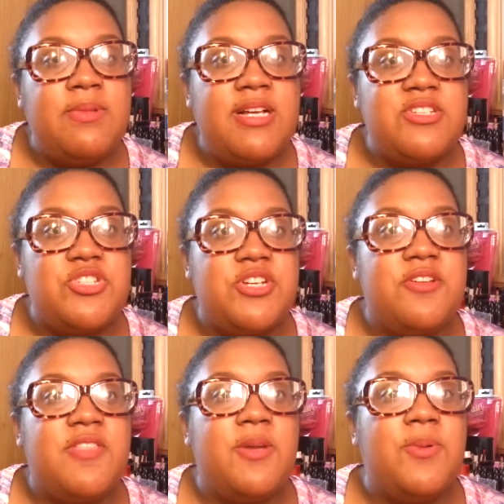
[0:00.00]
last
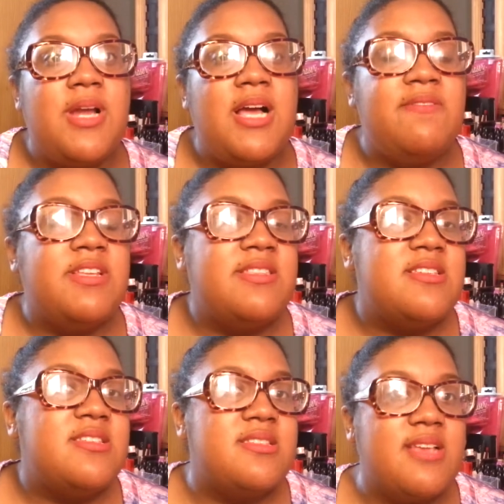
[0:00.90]
year, they were having
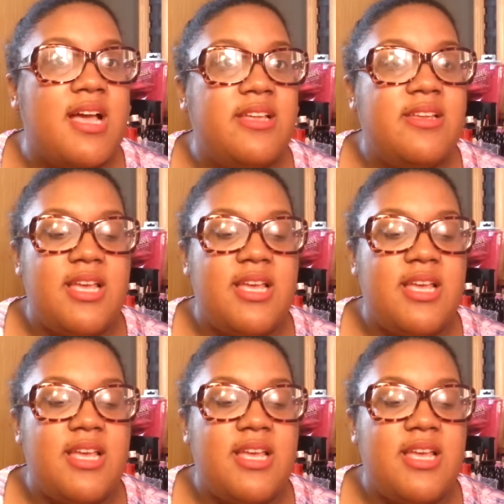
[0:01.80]
this set,